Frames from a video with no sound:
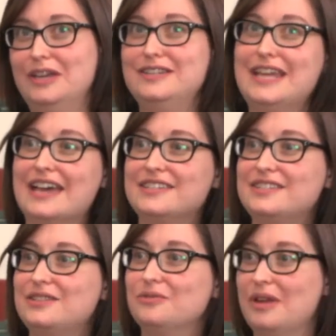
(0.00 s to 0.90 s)

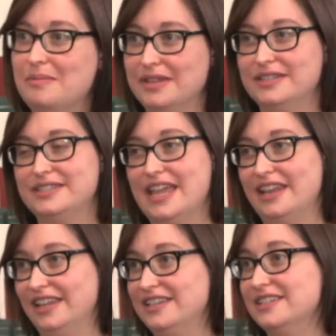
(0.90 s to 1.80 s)
test Raymond's
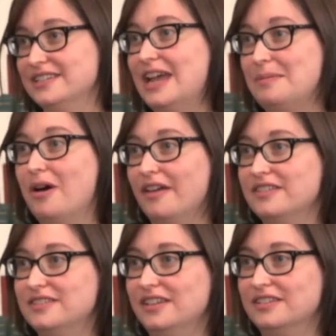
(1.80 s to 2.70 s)
and Lisa's
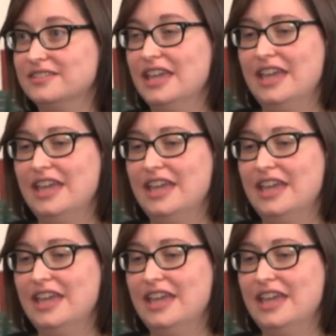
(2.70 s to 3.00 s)
hypotheses.